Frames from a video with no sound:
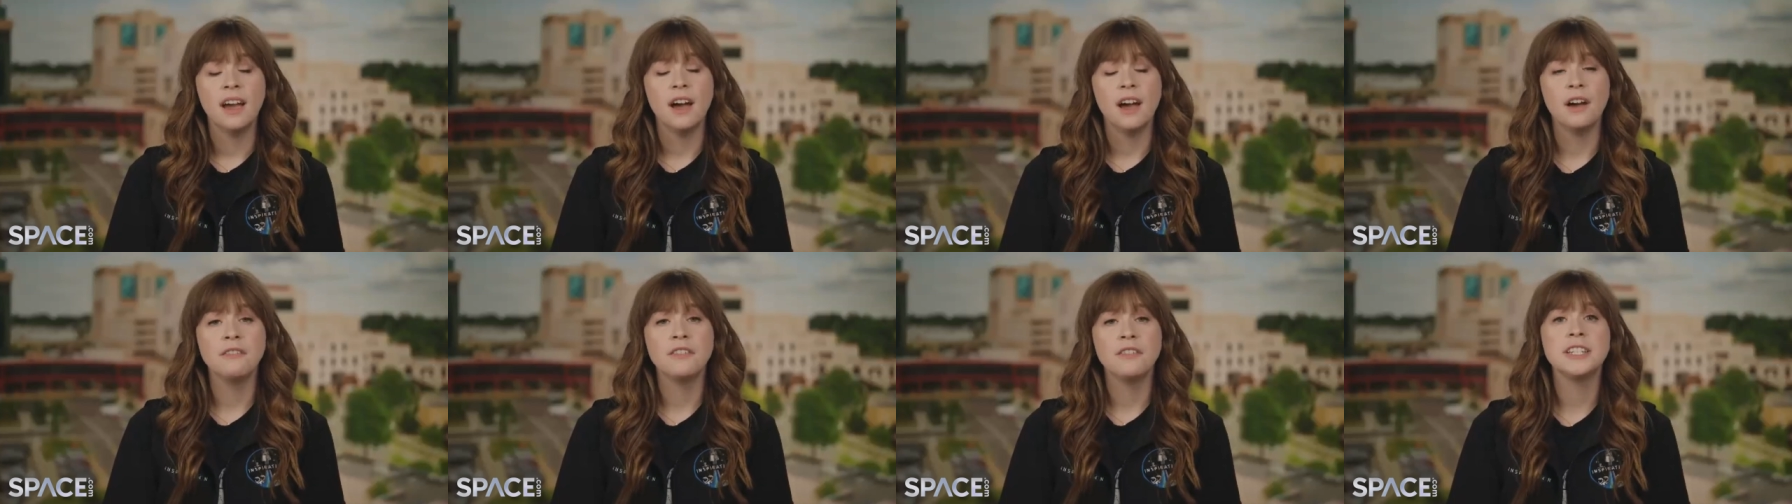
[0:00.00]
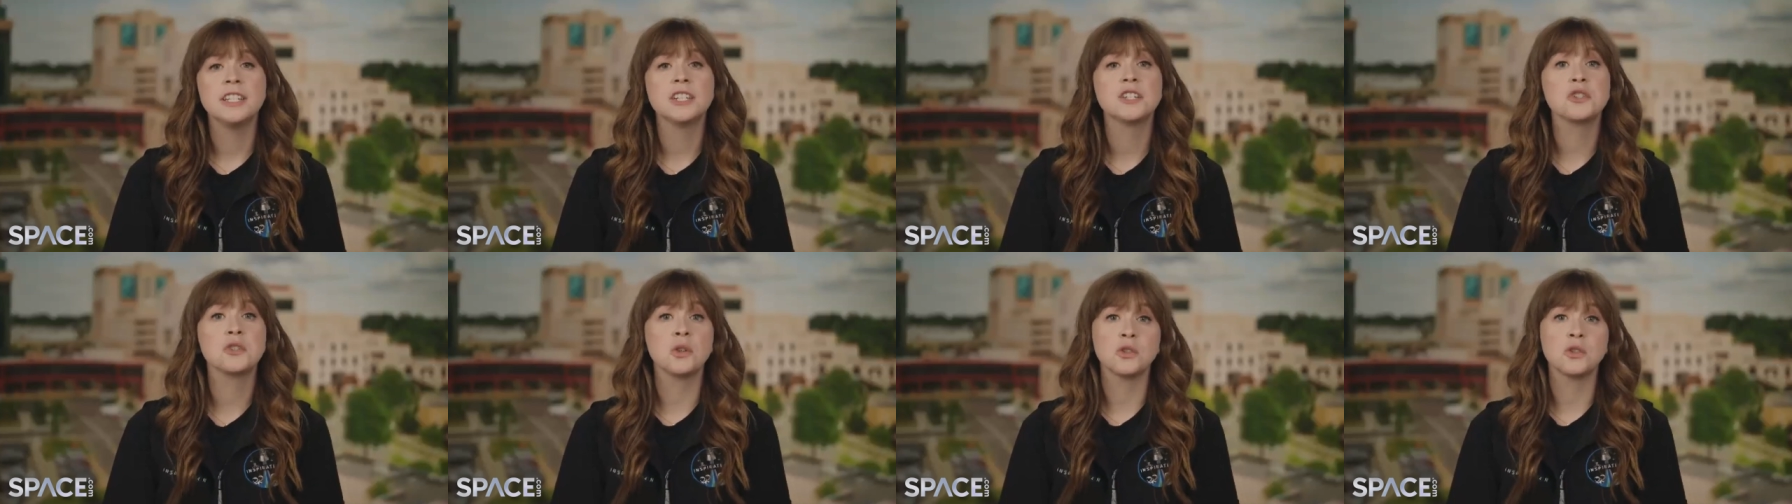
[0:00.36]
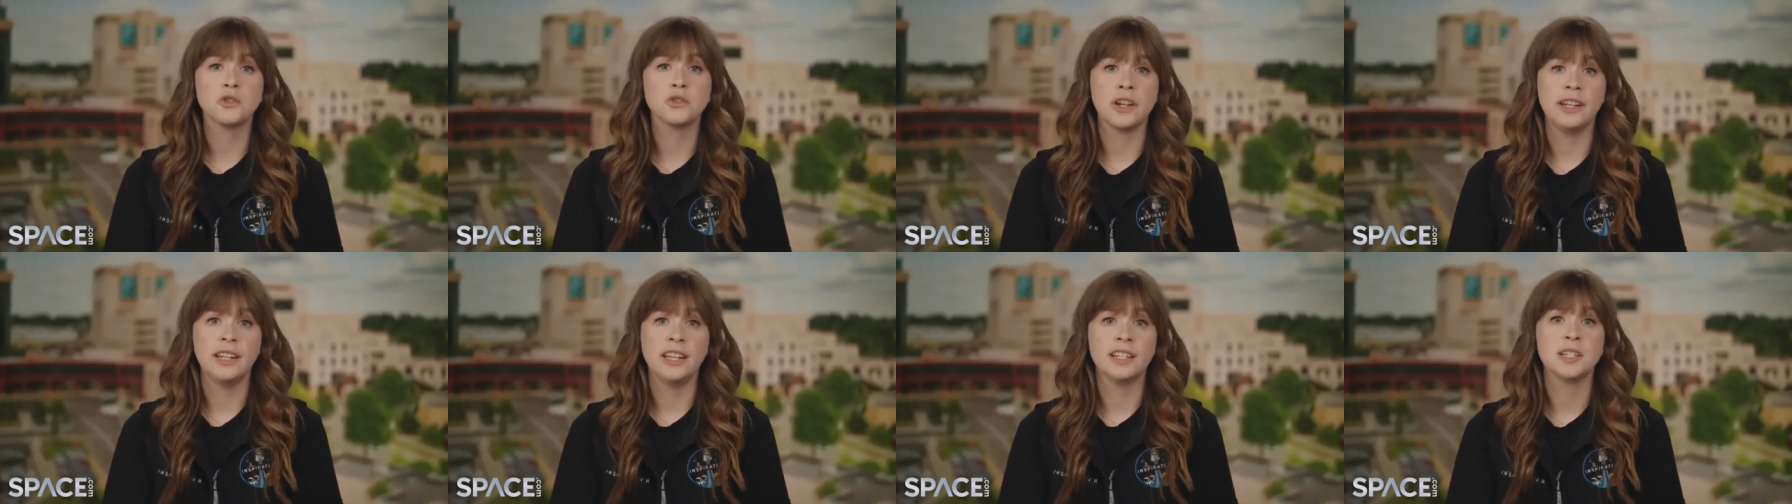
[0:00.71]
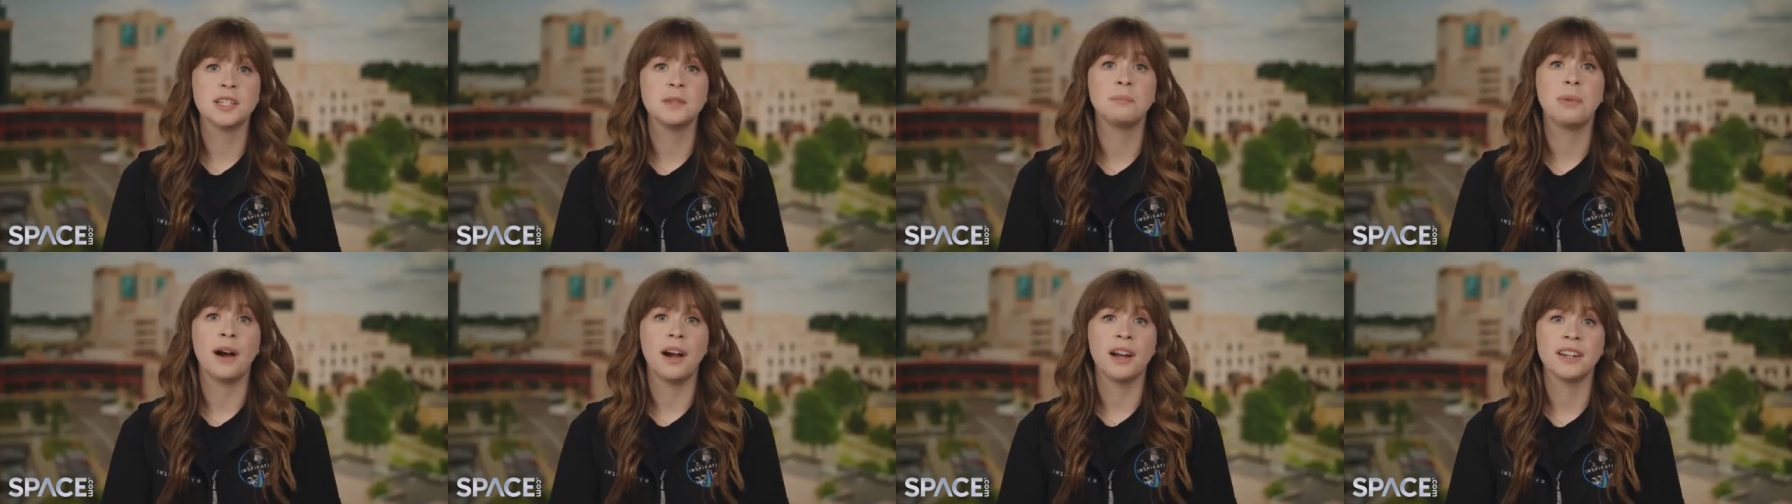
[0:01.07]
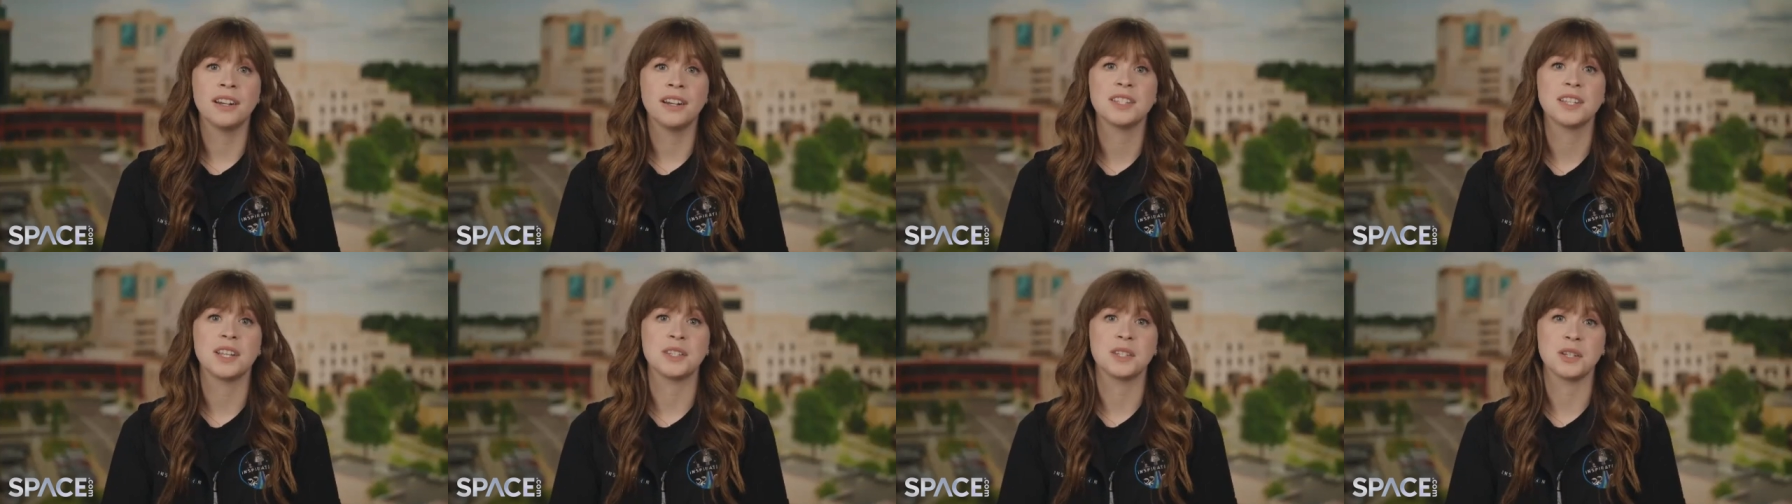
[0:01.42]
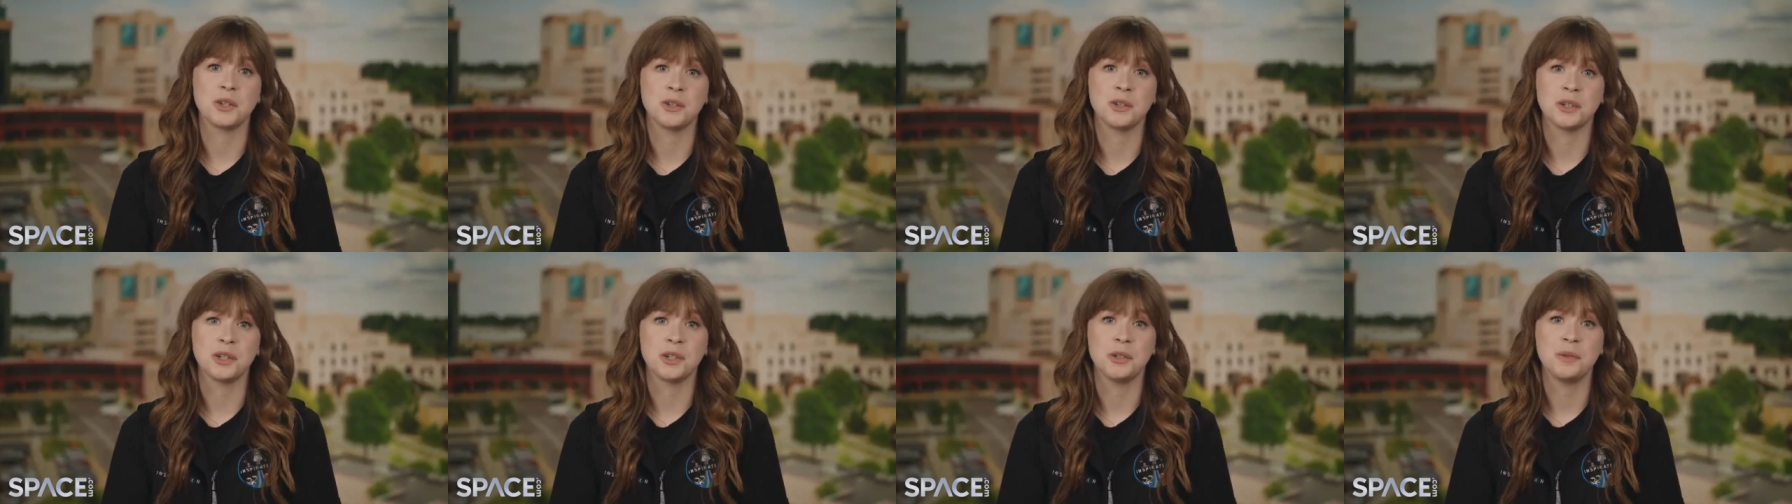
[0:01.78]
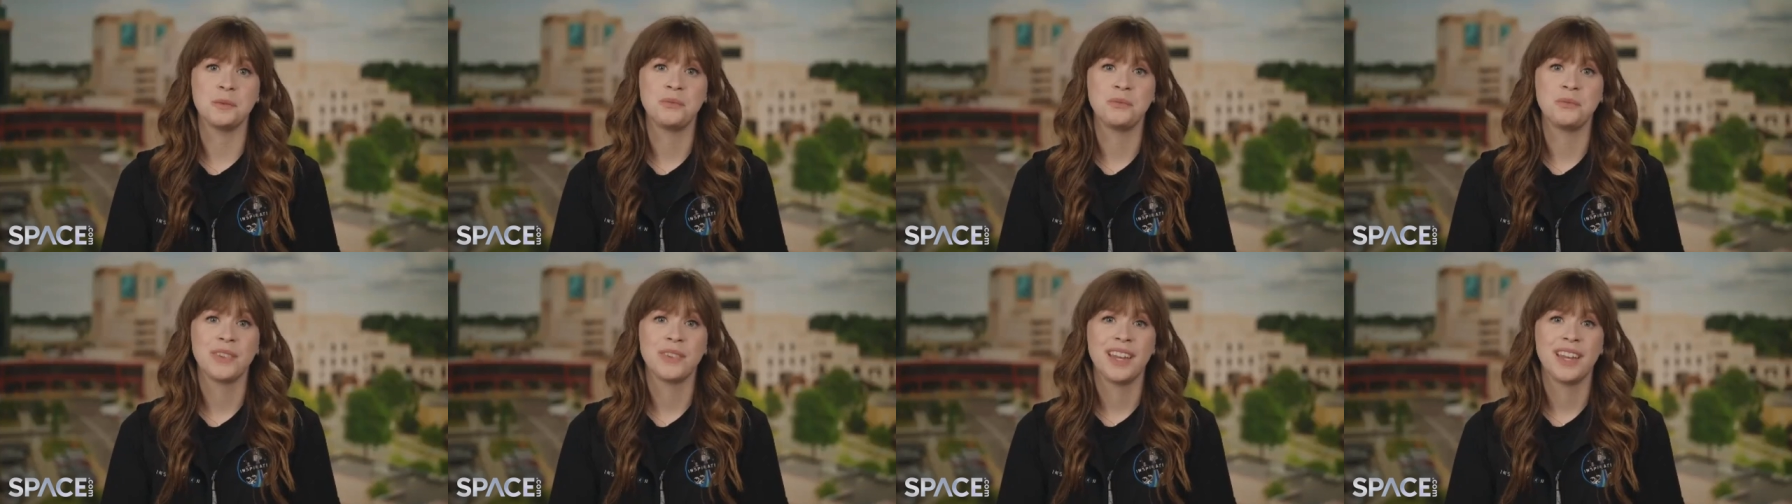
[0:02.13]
of additional training to bond us as a crew.